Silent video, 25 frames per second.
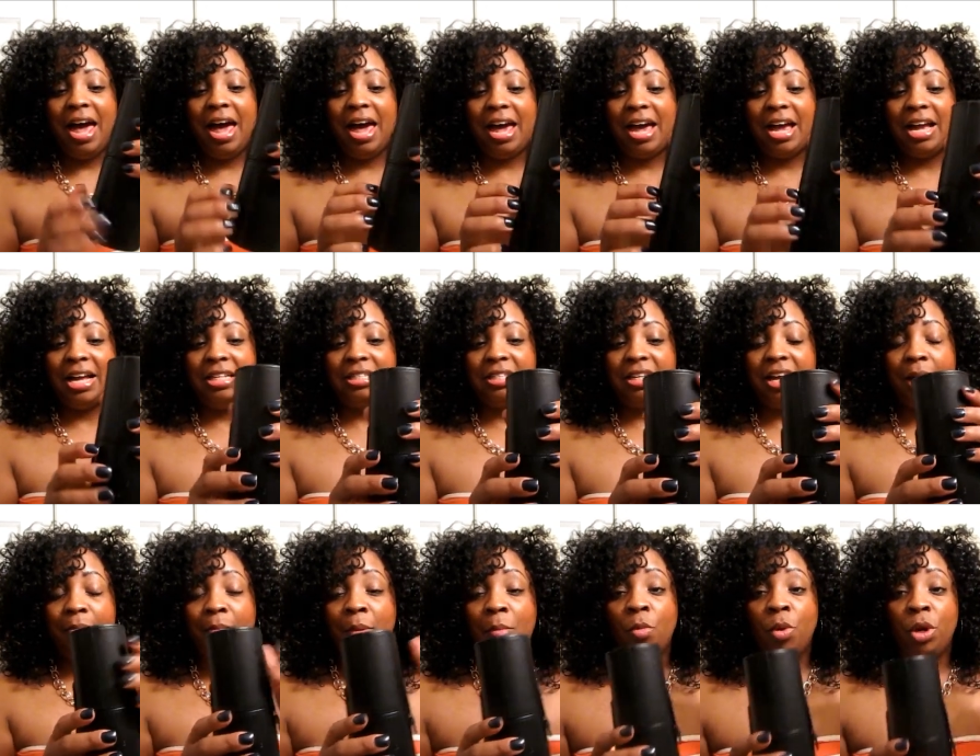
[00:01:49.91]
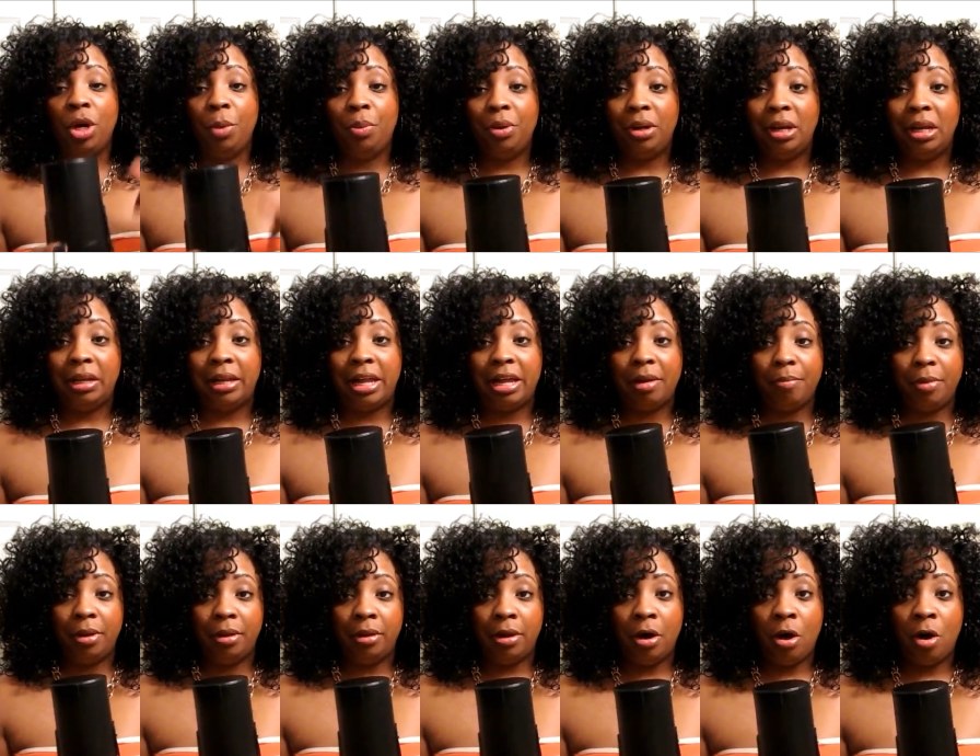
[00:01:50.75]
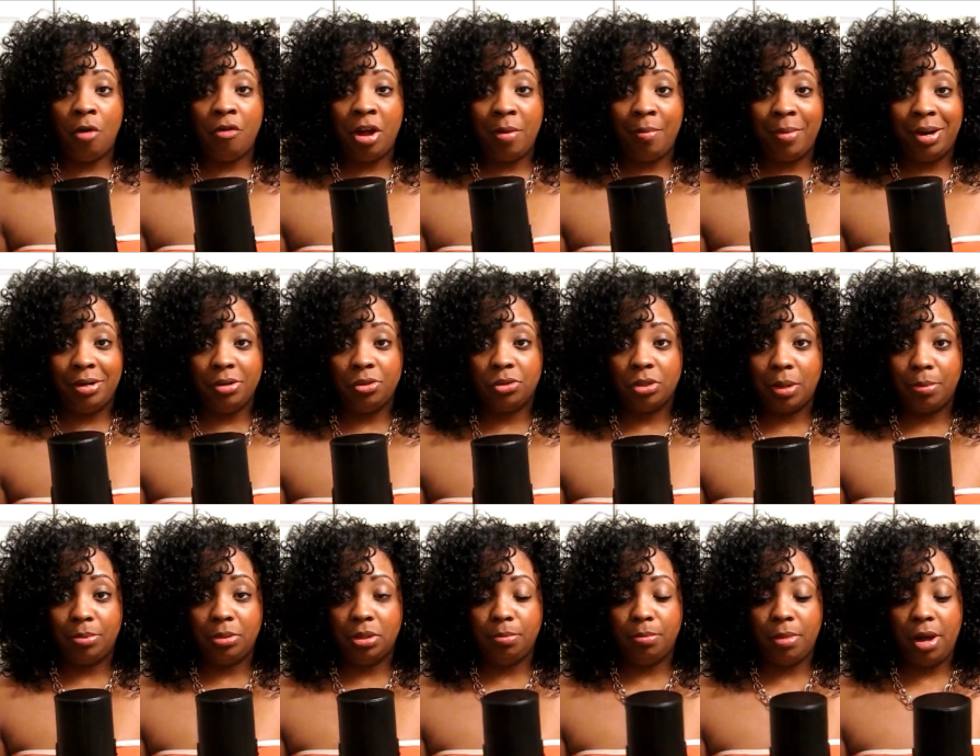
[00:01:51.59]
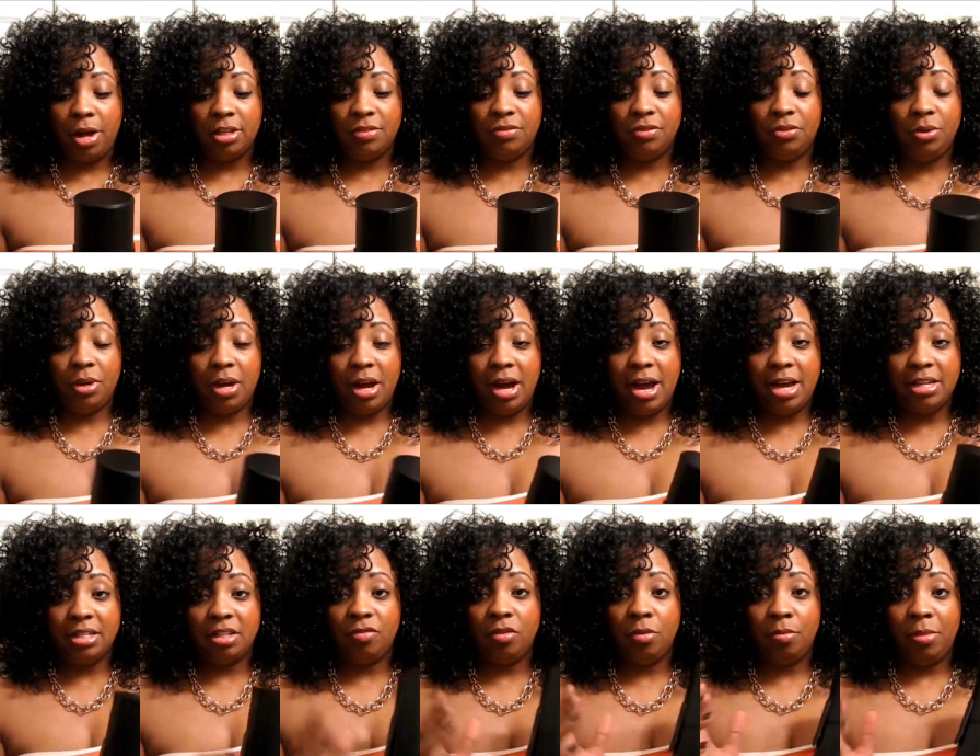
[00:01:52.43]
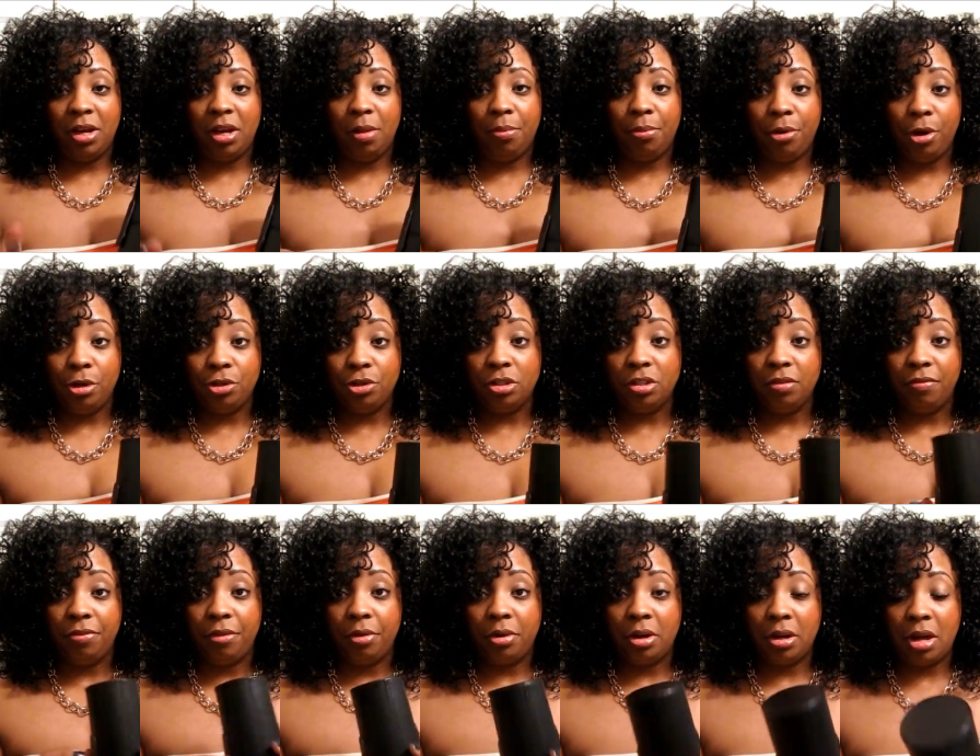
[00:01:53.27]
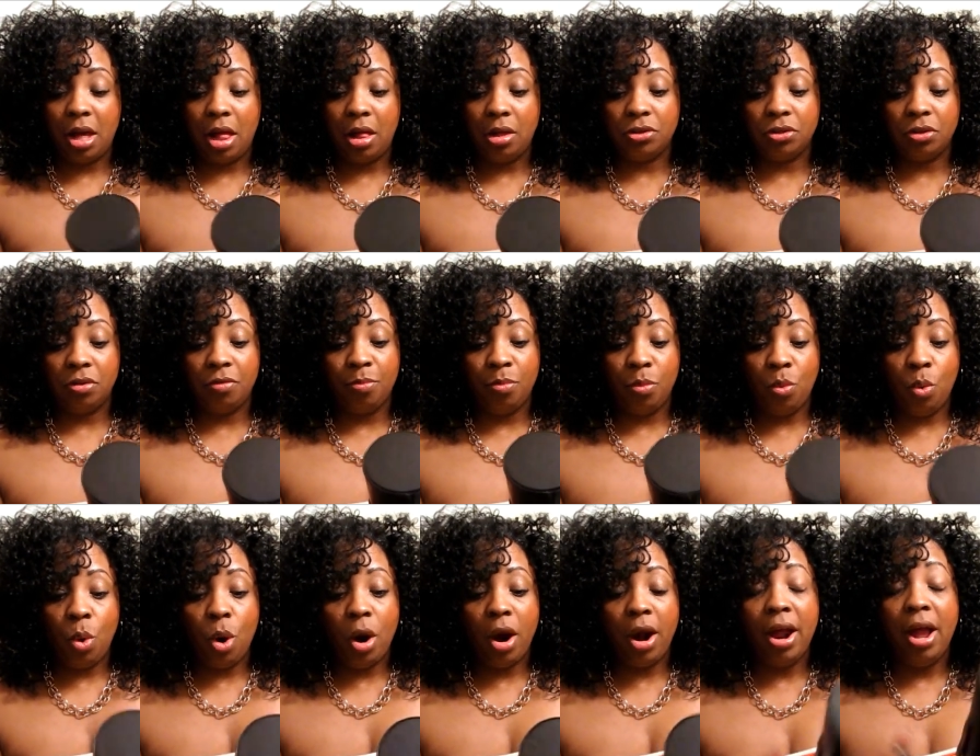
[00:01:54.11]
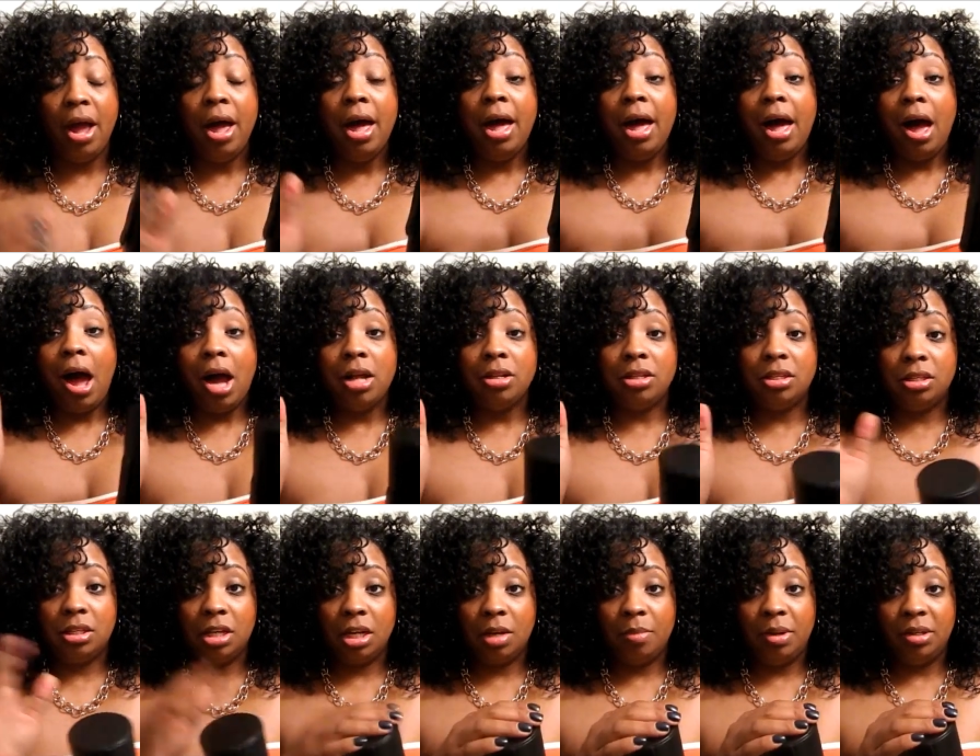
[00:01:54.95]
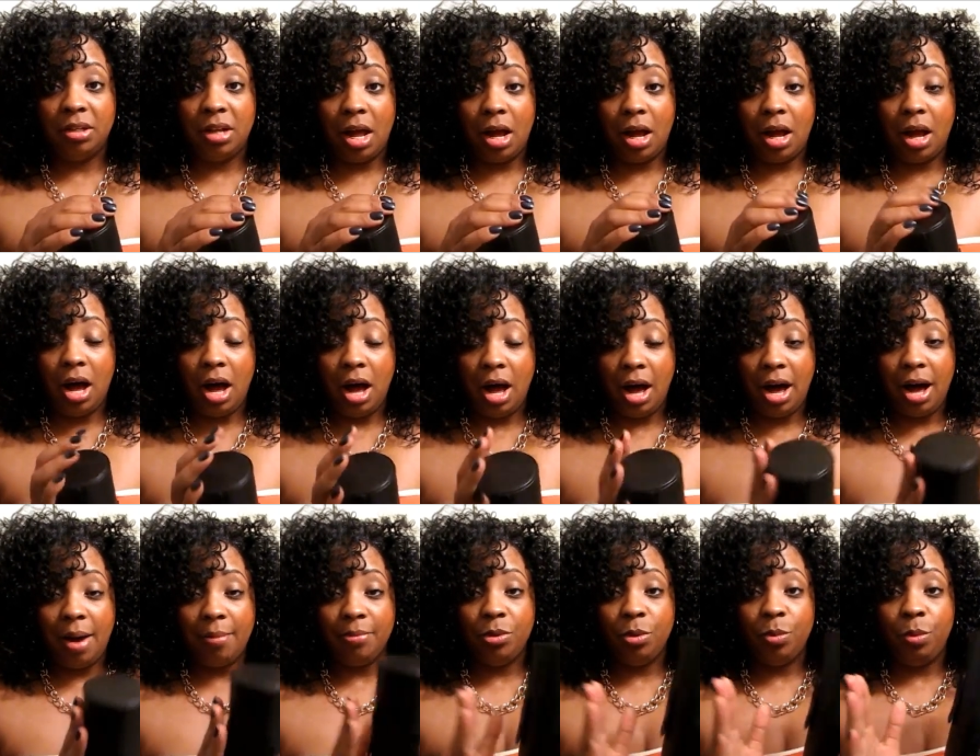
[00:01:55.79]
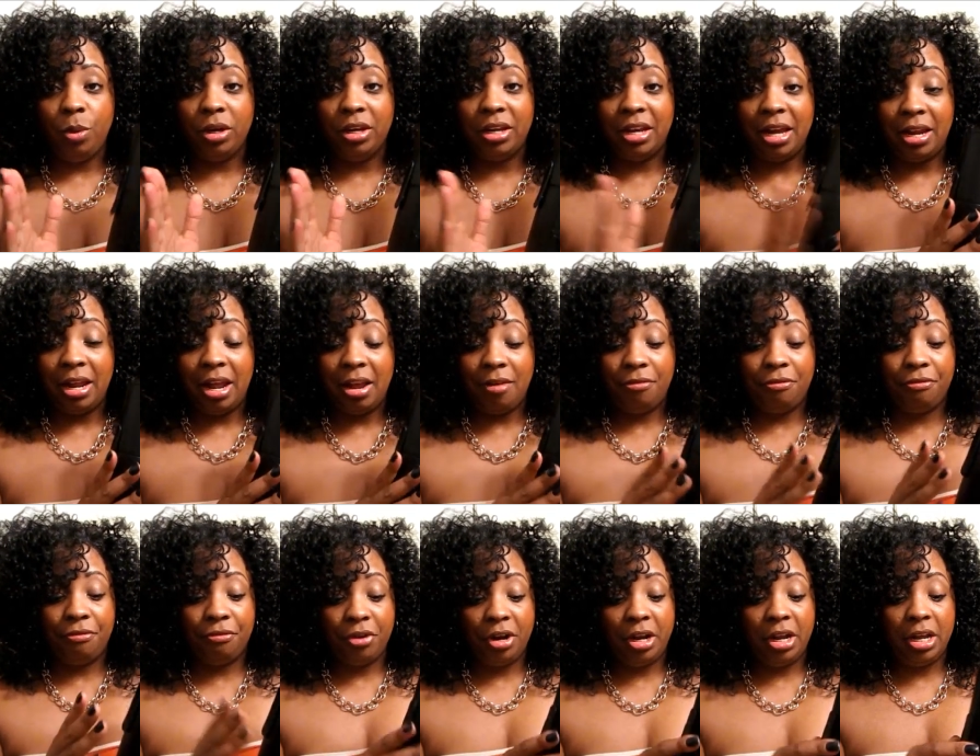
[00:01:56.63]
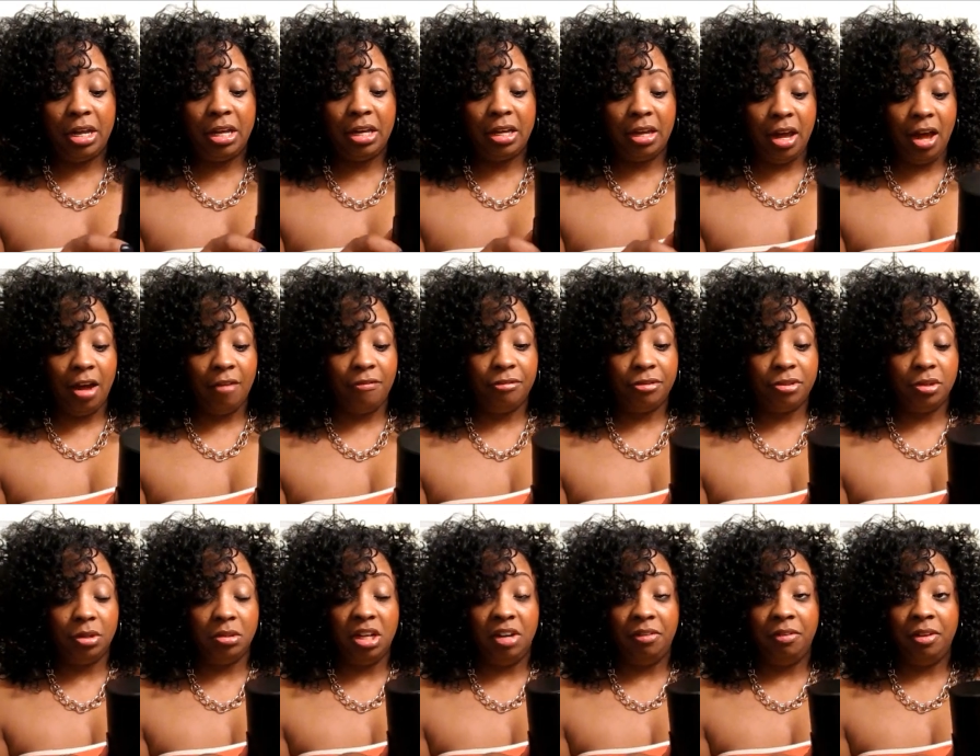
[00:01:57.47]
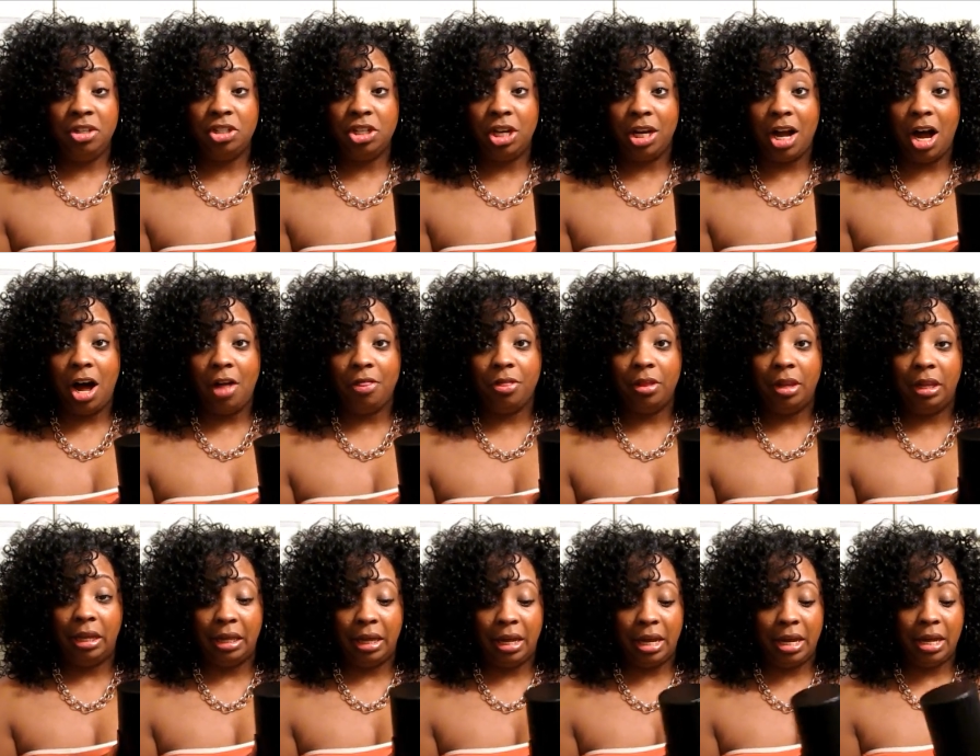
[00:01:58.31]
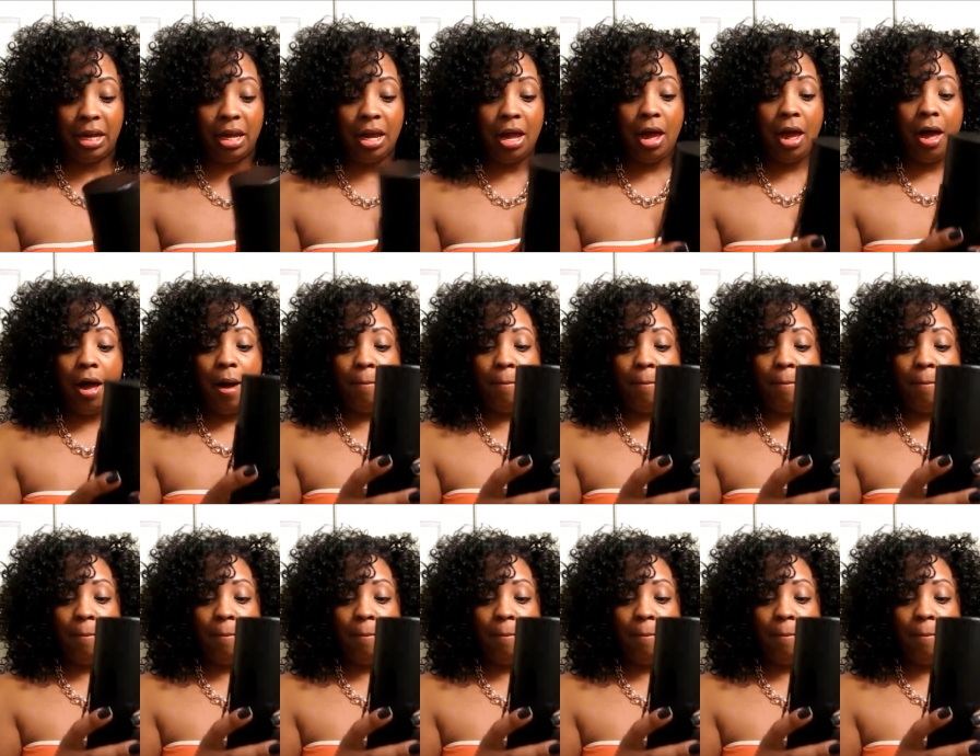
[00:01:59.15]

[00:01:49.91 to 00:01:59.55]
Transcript: and I'm going to put a link below in my description box for you guys. If you make a purchase of $30 or more at sigma.com, you will get a free gift. So definitely check out the link.